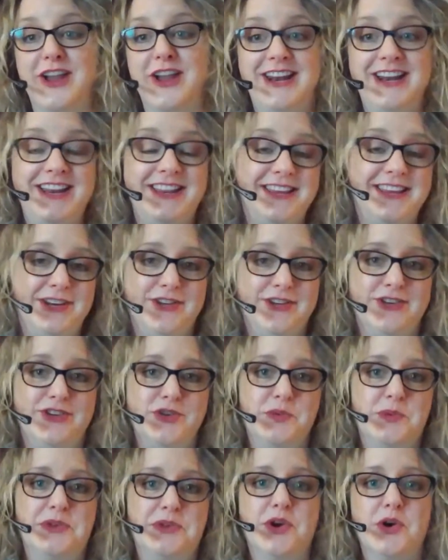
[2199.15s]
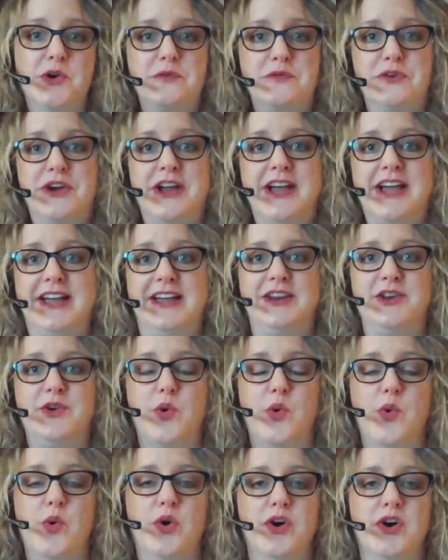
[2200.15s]
anything to do with overhead
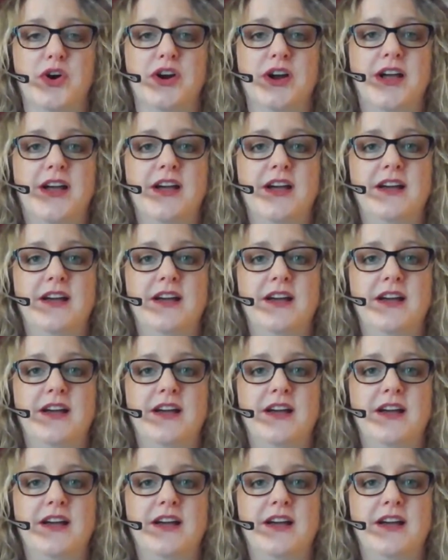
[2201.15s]
or